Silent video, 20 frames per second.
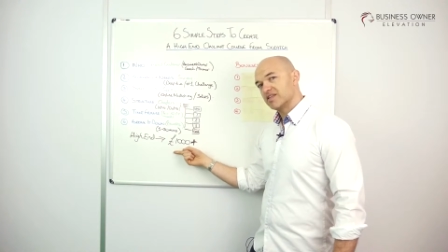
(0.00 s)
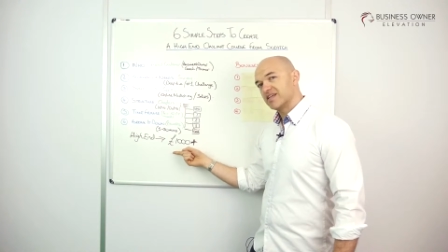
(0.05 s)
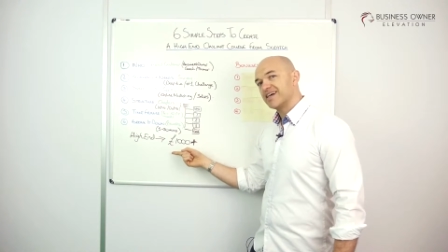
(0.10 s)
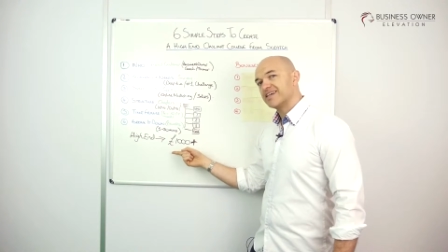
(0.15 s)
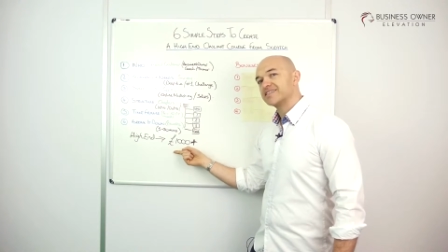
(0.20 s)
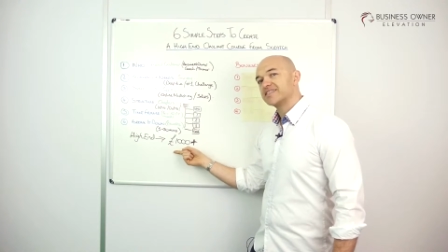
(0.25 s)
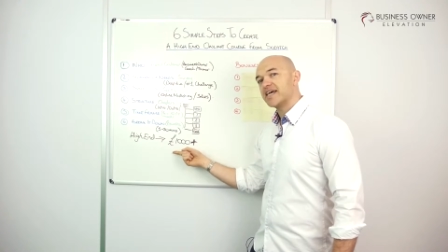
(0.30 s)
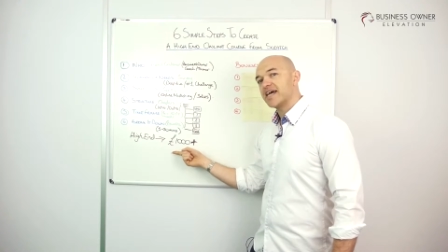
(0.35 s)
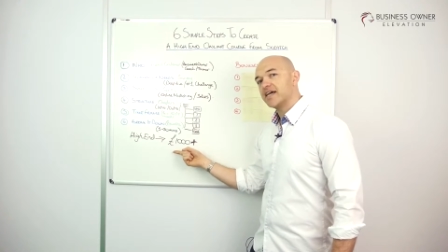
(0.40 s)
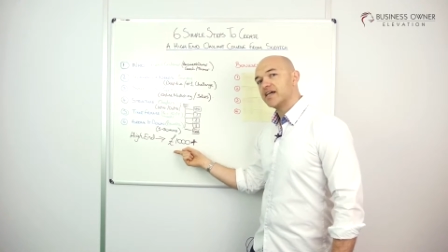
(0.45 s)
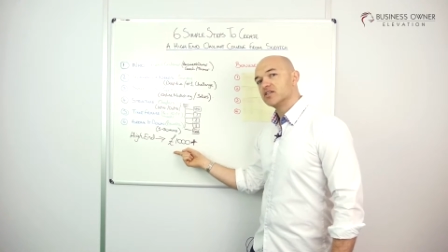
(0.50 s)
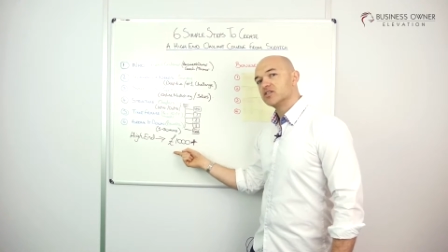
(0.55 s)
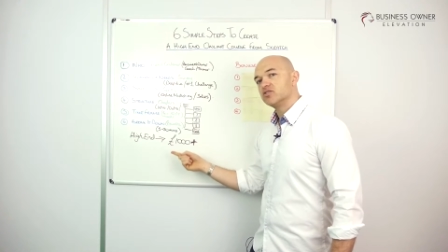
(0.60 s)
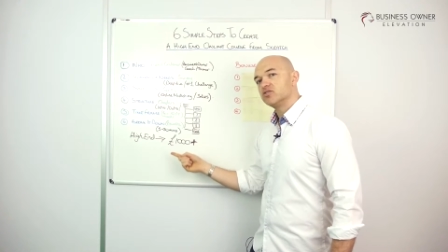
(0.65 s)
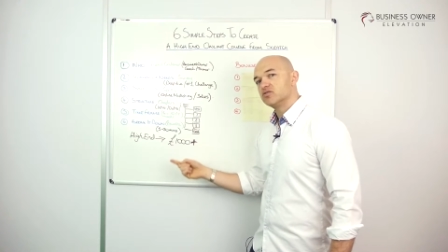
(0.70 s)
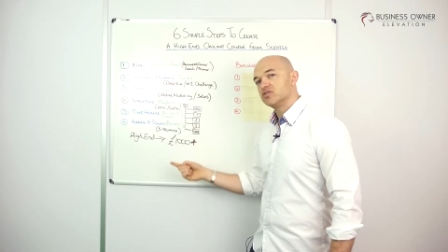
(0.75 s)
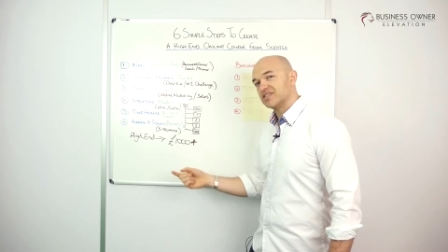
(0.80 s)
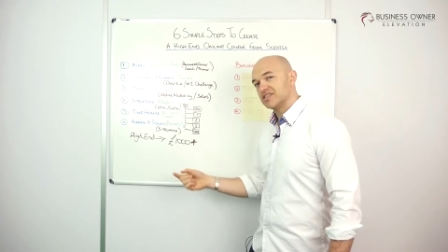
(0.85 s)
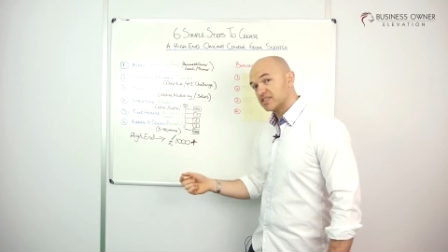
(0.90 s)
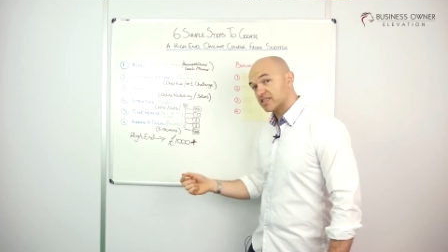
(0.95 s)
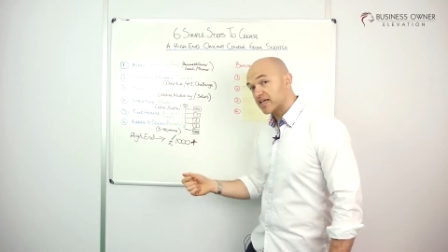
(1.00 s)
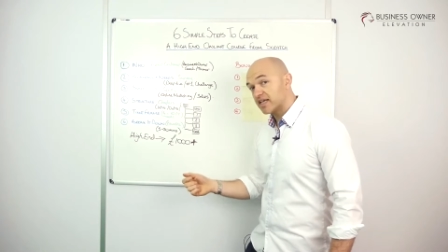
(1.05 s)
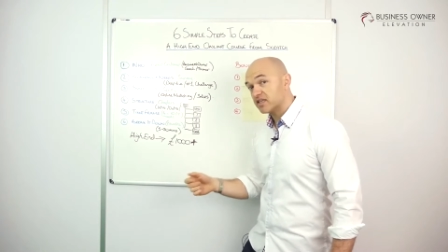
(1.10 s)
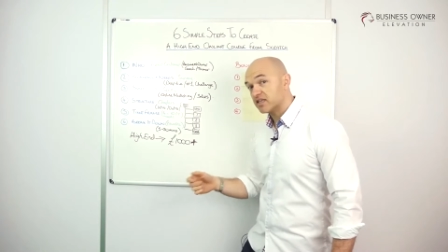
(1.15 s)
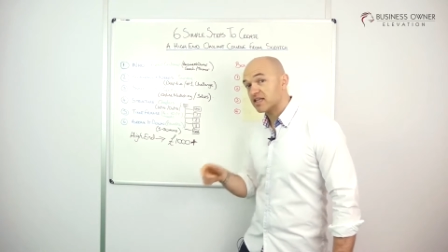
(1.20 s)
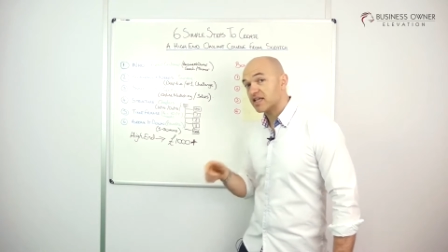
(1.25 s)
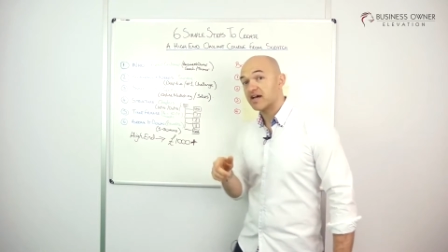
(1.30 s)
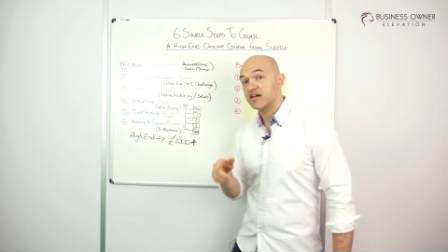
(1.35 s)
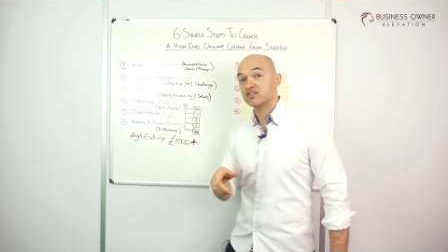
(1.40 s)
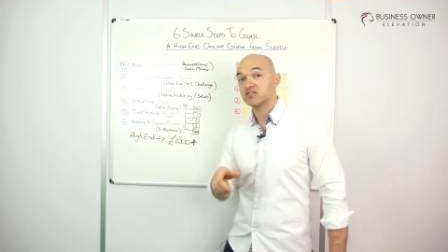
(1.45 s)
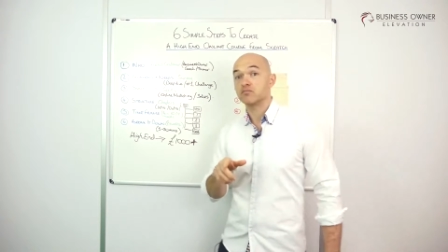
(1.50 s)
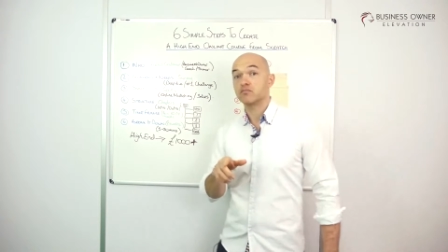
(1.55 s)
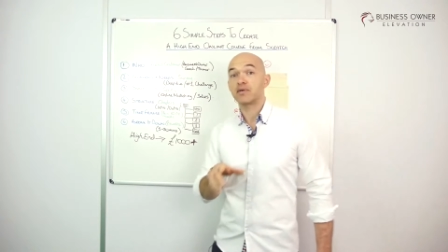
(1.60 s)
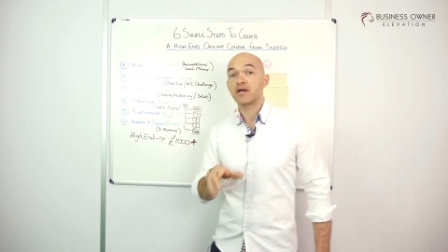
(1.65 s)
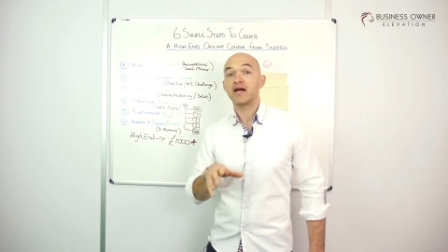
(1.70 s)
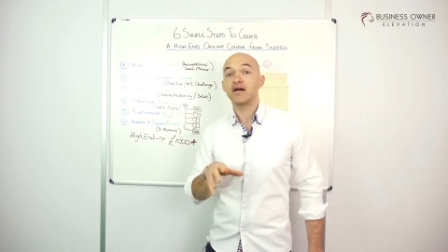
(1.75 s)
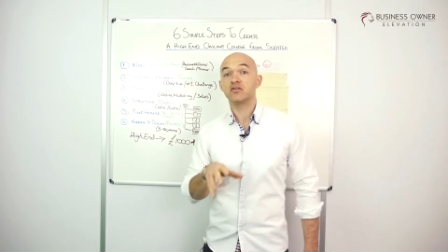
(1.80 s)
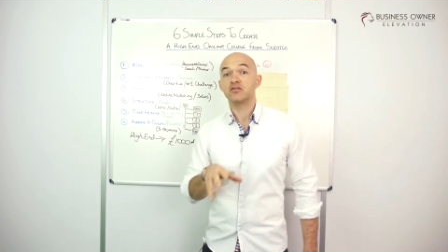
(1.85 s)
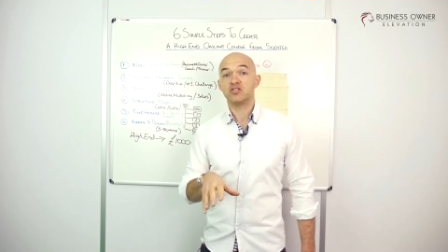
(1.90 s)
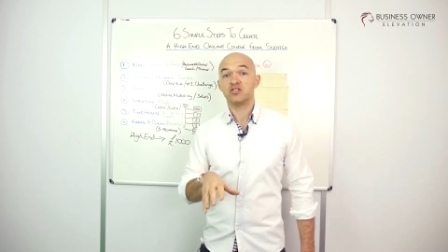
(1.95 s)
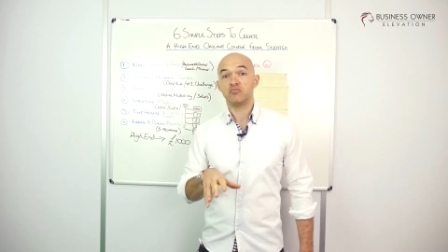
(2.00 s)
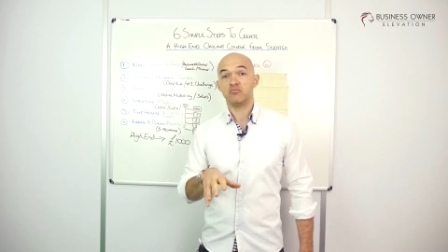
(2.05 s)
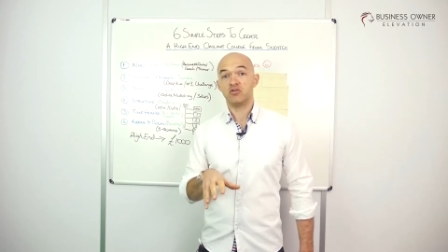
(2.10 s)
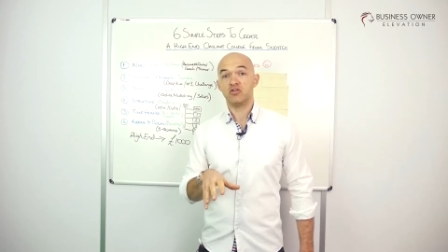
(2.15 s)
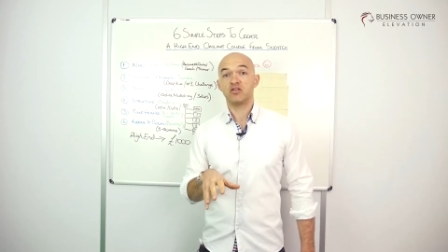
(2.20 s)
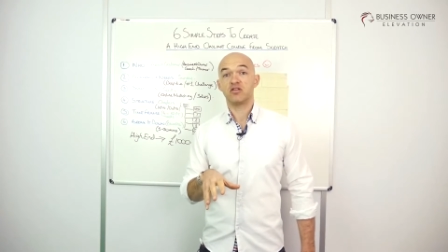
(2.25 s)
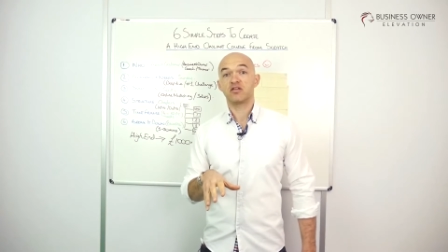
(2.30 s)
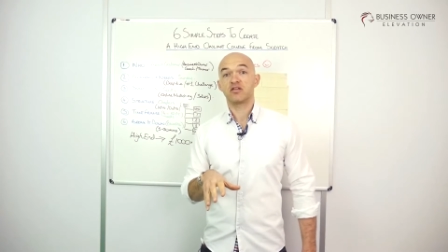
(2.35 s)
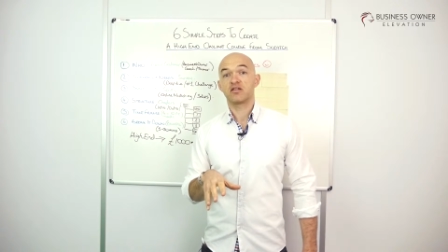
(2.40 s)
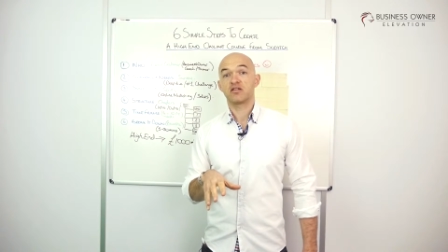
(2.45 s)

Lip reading: that takes you to £10,000 a month.